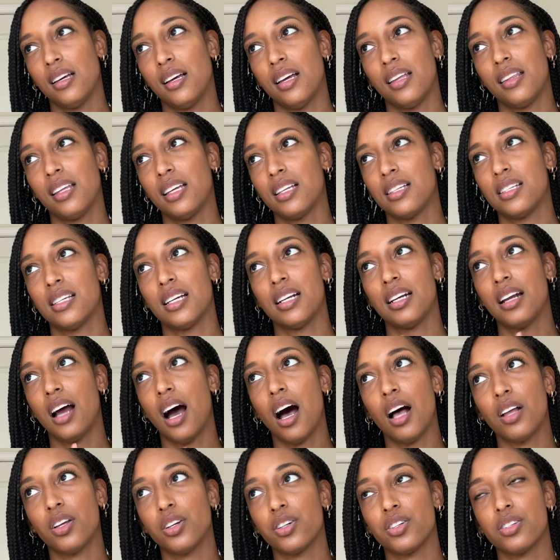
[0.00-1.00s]
I think ten
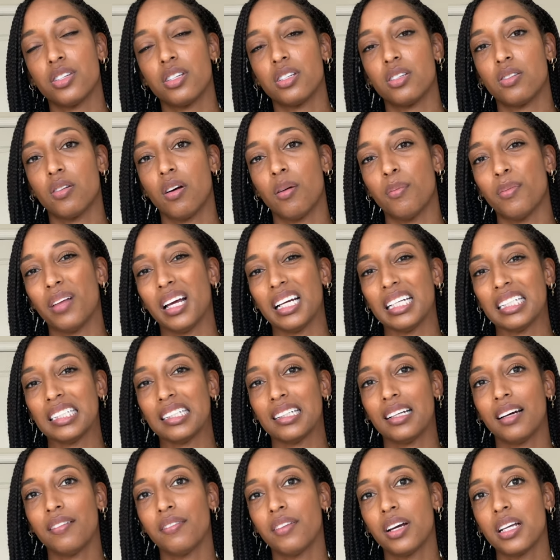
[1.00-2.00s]
dollars, and so I'm like,
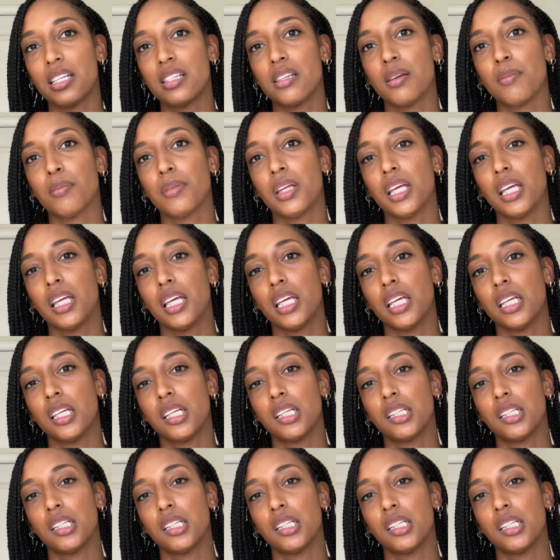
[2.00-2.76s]
can I find something